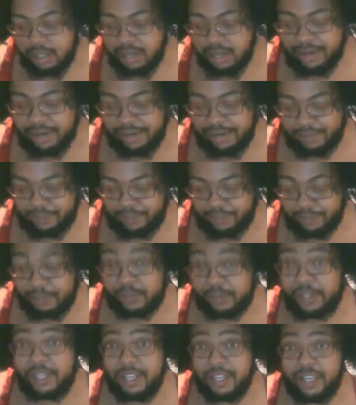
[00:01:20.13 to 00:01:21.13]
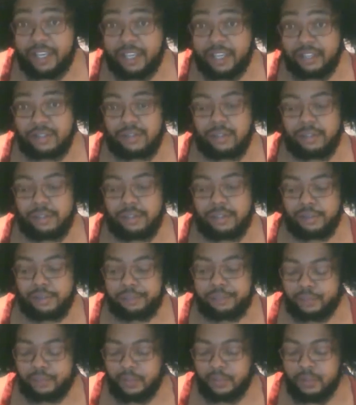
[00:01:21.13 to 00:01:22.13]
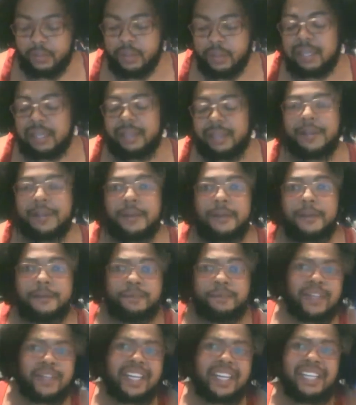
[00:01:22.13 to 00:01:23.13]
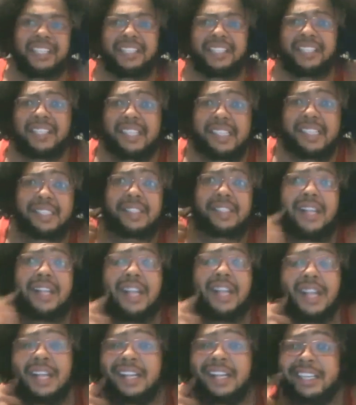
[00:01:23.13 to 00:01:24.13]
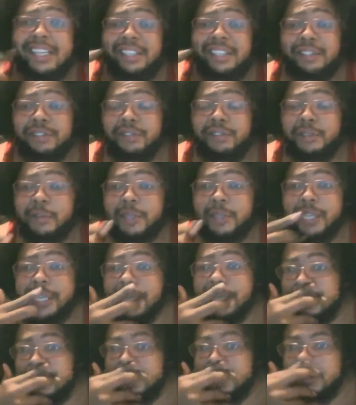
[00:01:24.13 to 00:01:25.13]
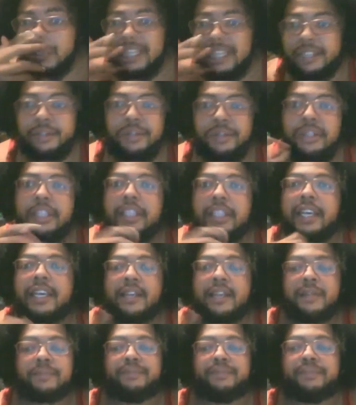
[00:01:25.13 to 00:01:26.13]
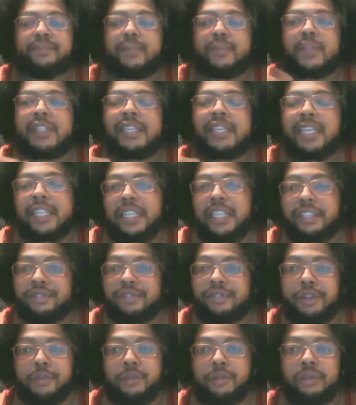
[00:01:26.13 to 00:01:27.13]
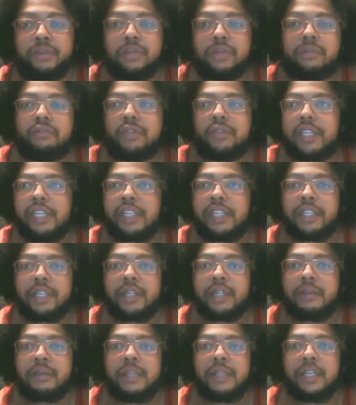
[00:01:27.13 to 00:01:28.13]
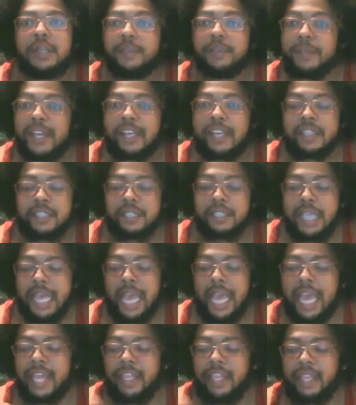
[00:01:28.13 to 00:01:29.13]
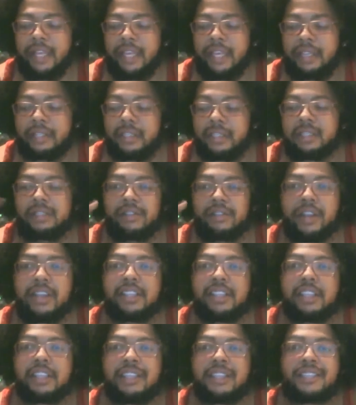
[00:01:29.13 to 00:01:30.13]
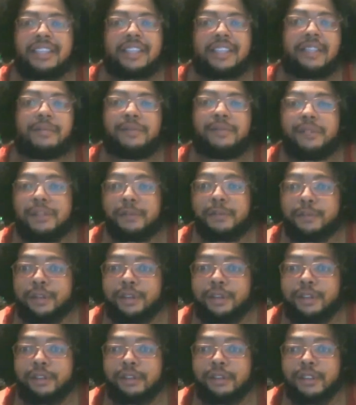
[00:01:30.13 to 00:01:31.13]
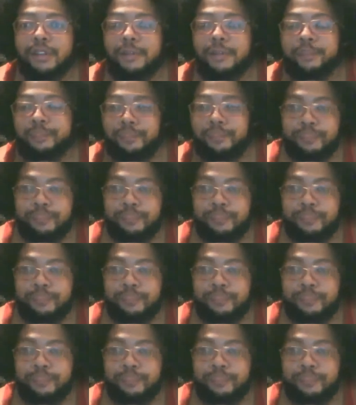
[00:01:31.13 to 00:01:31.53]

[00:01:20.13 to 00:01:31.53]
Alright, try the eggs too. I did the eggs. I do scrambled eggs. I do it like, not like scramble in a cup. I just add that. I just crack the eggs after I put some butter on there.